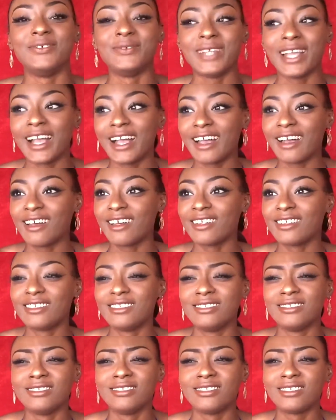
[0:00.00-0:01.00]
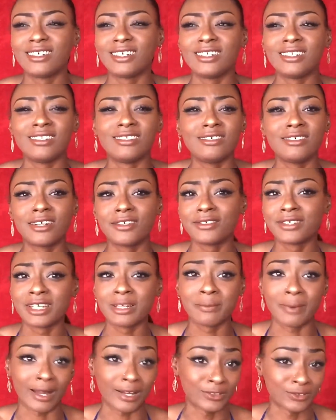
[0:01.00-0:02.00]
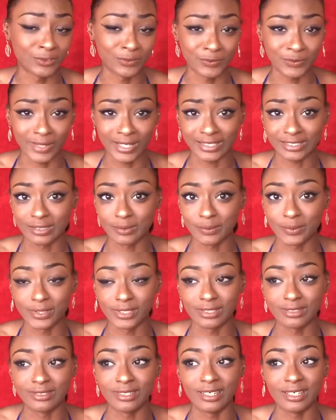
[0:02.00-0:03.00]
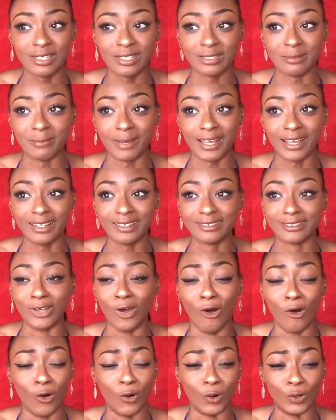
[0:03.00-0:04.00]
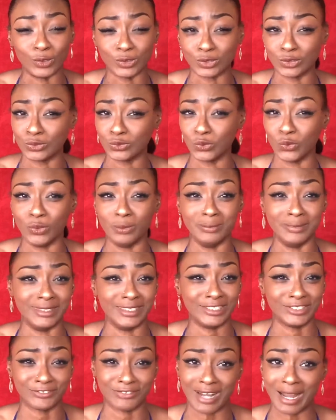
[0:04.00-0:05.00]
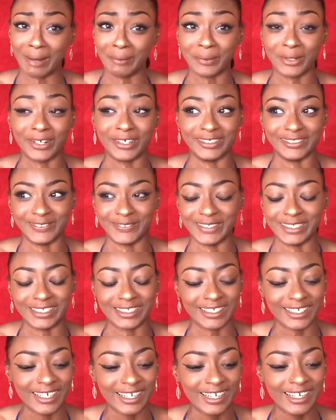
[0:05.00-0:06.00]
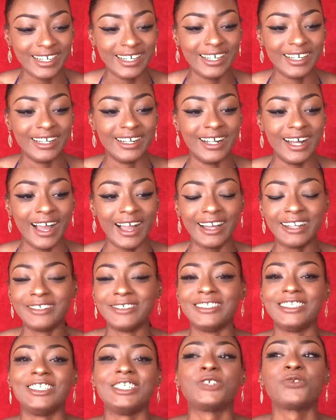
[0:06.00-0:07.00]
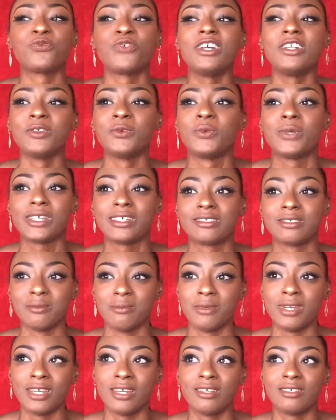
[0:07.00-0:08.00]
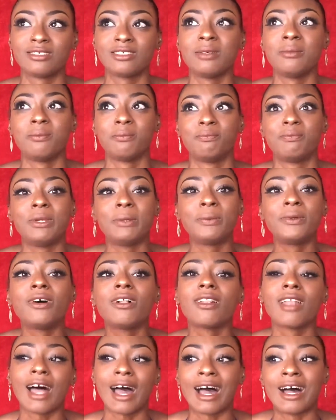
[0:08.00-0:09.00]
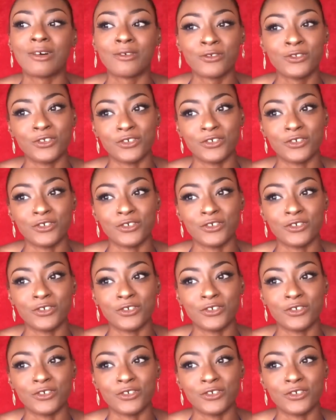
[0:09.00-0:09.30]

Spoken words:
we had a little hurricane pass over at some point in time. The man talks so much crap on Twitter. I don't know, they just find a way to make some people laugh